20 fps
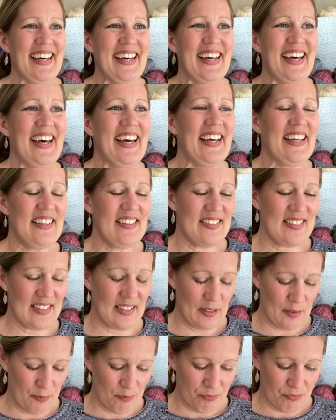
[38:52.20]

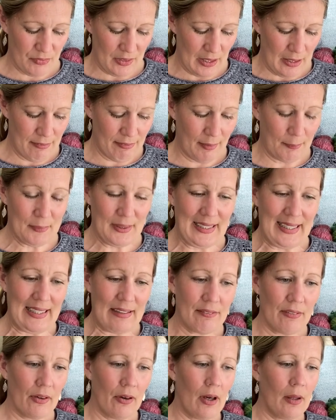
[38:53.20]
And if I'm
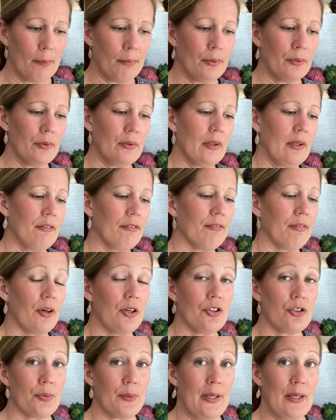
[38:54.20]
clever, I'll put a
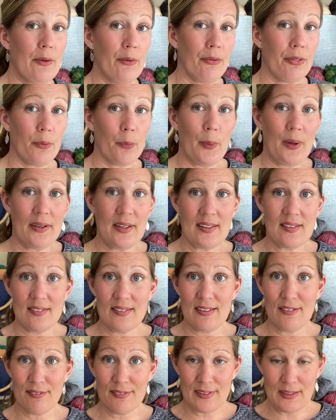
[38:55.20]
photo in on the one that
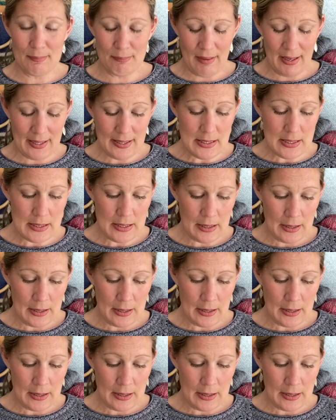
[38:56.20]
Stephanie made.